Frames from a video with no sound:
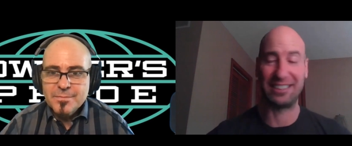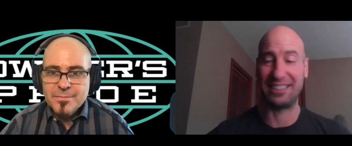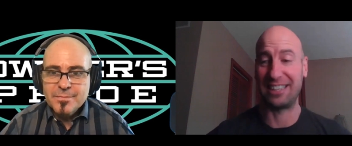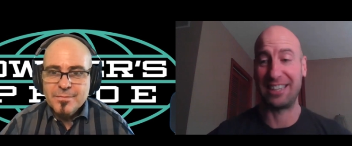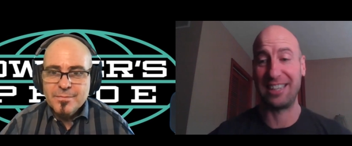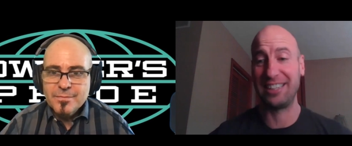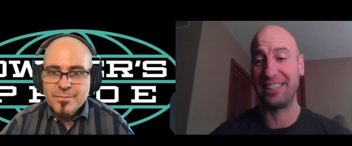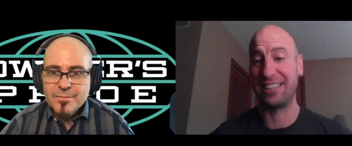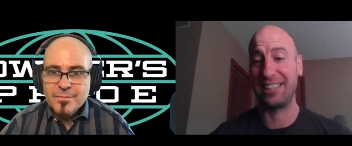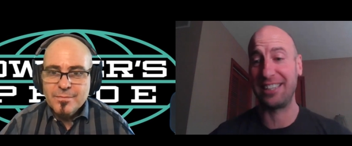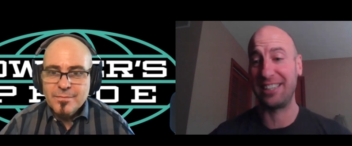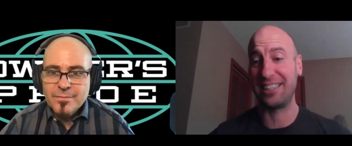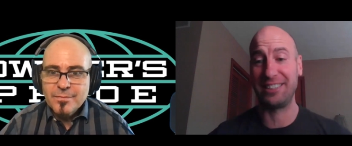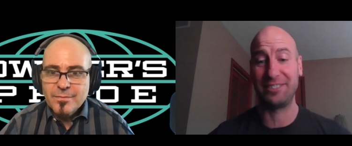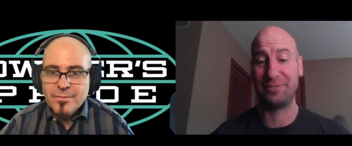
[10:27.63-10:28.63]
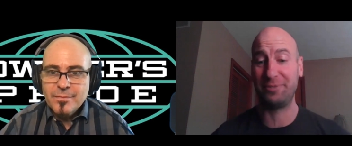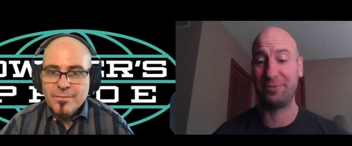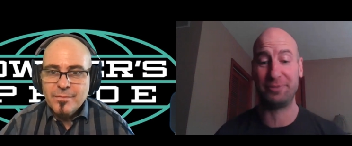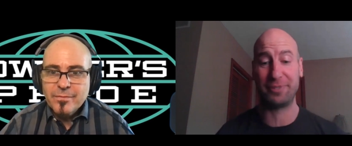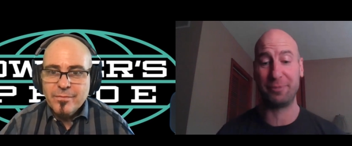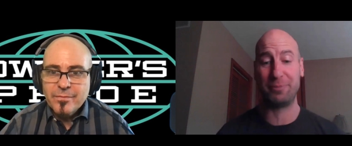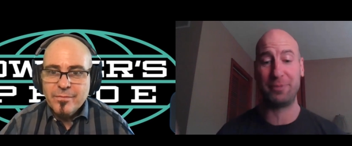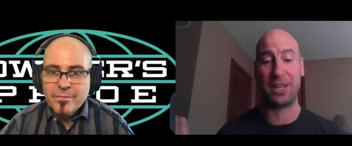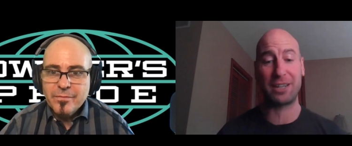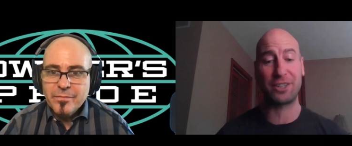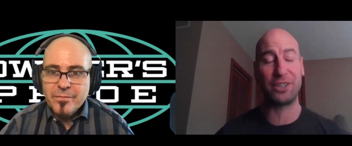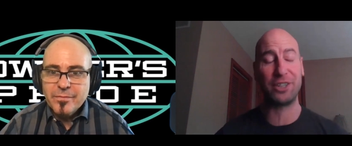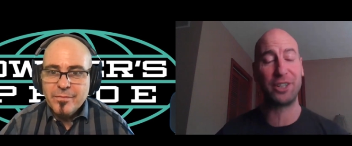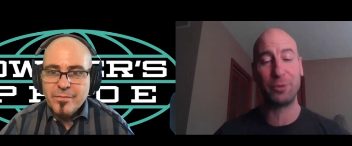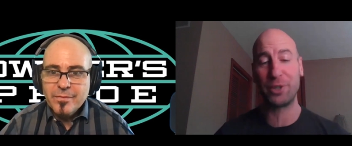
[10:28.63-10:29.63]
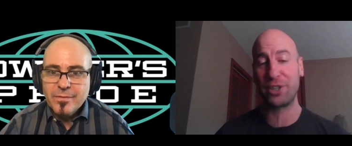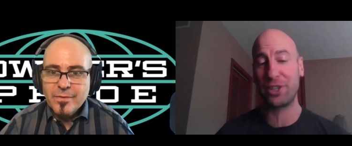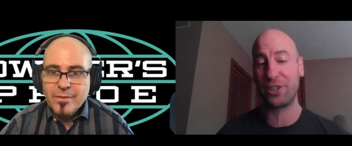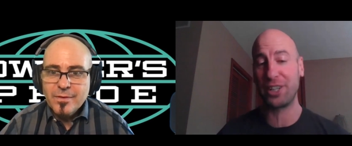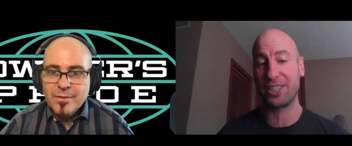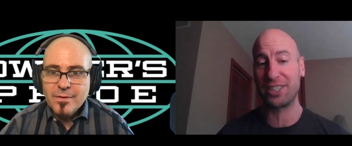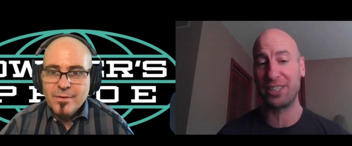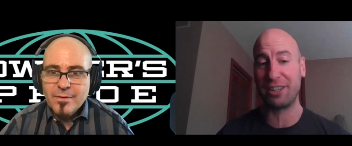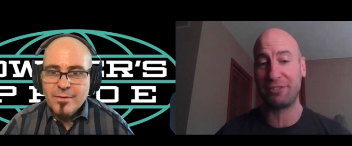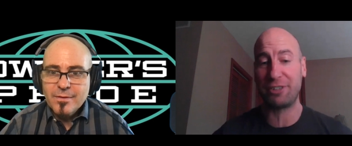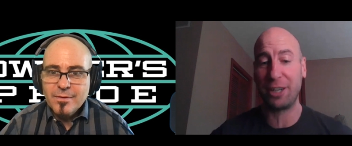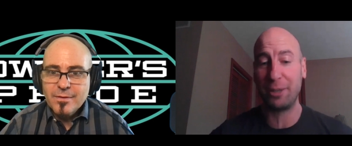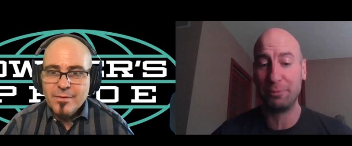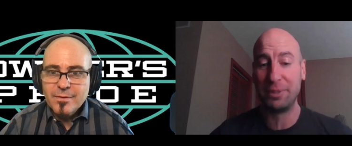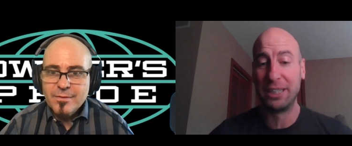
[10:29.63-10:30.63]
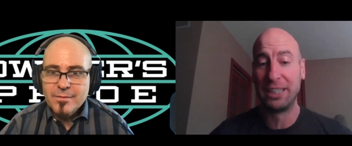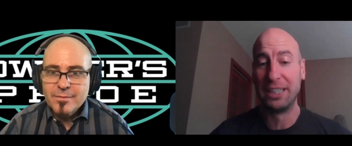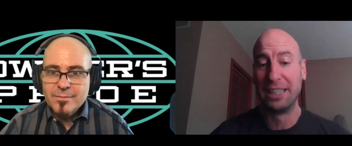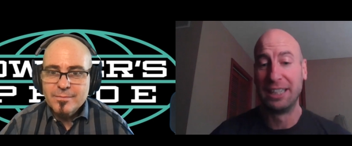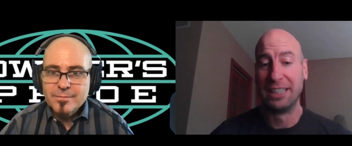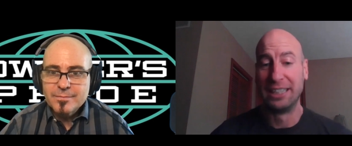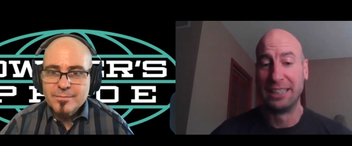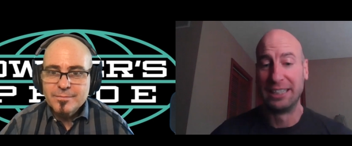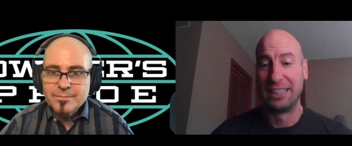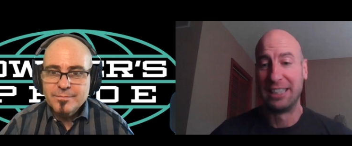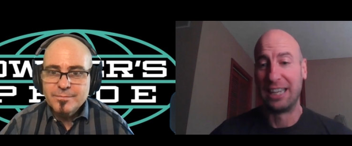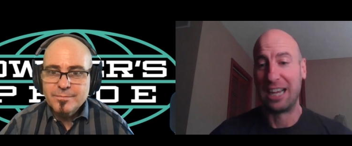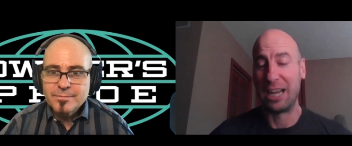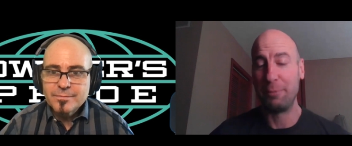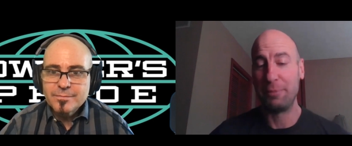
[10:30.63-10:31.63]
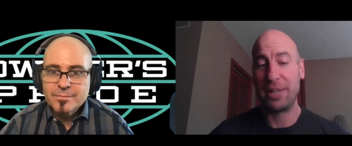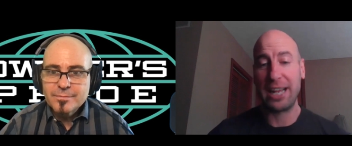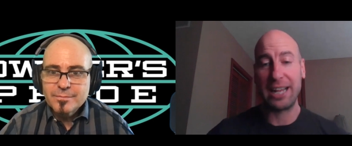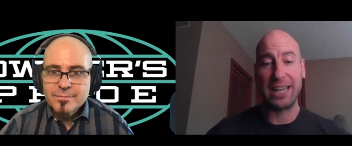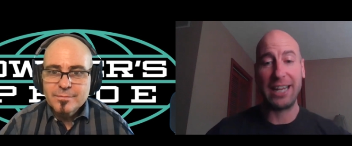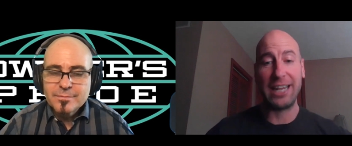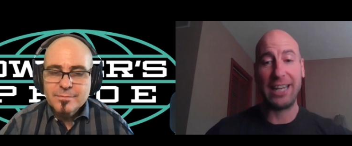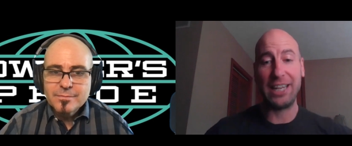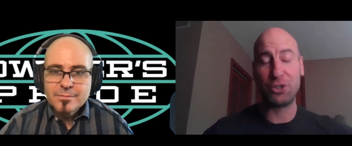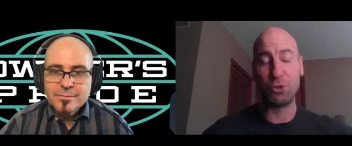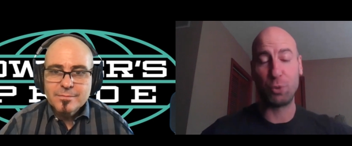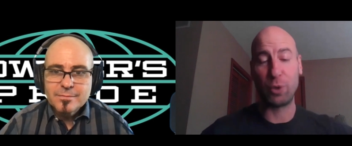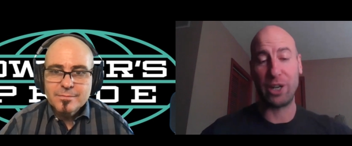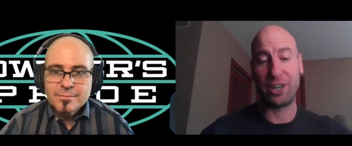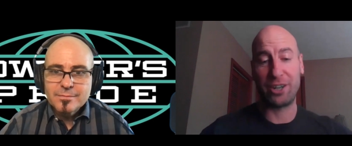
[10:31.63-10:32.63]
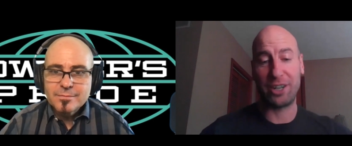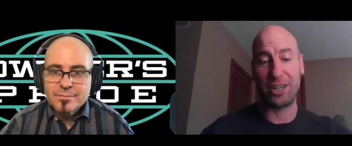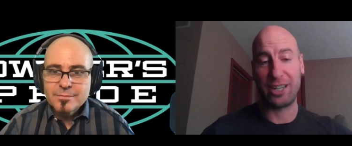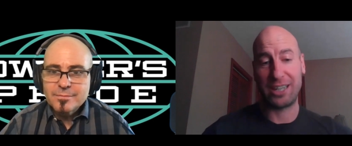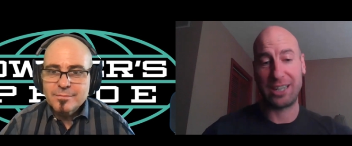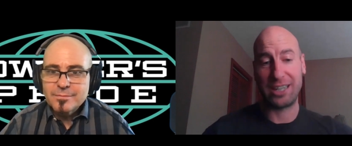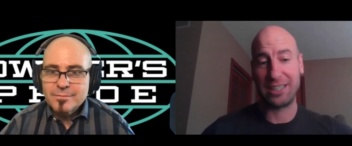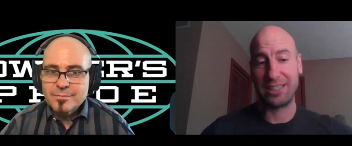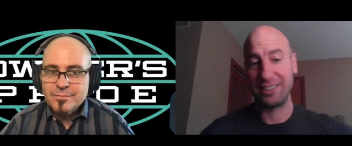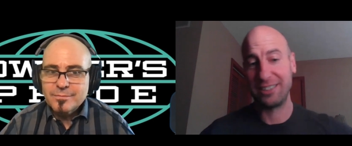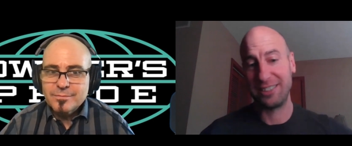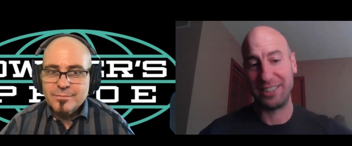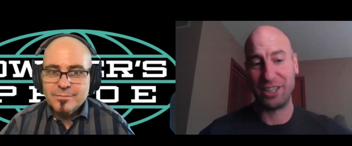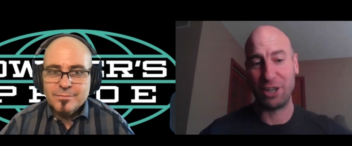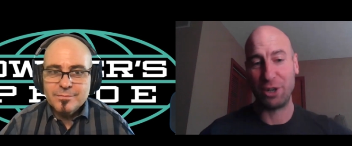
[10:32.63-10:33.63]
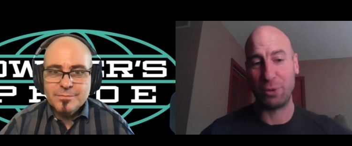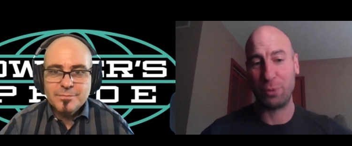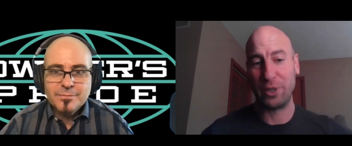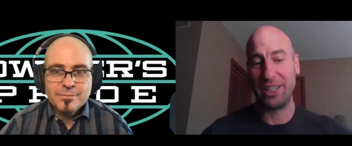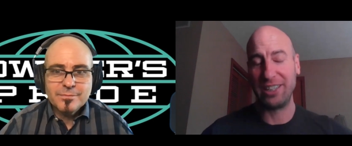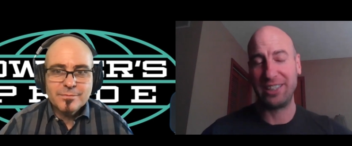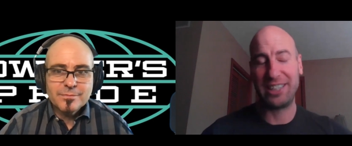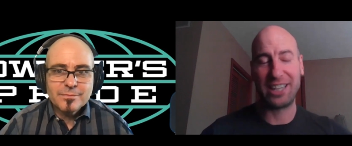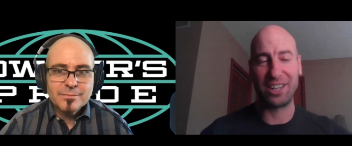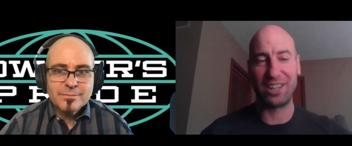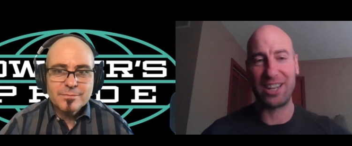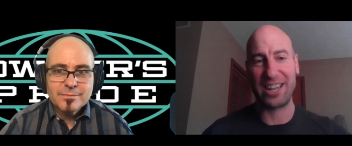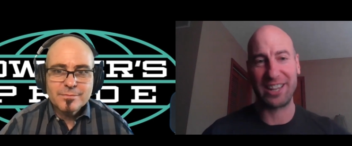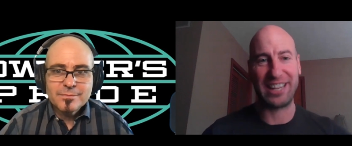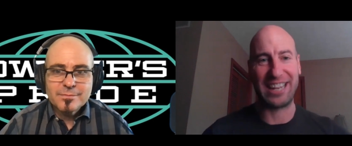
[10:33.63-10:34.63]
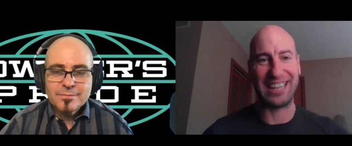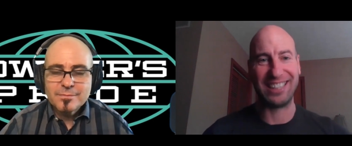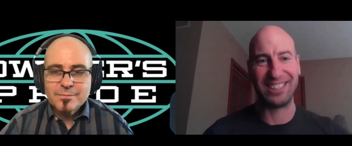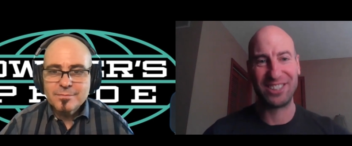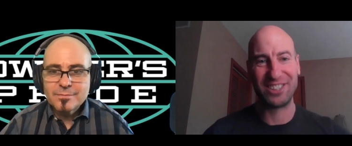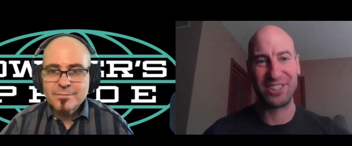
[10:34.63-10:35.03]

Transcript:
Speaker 1: I I not good with all that stuff. I'm I'm that age where uh, you know we didn't get a lot of that.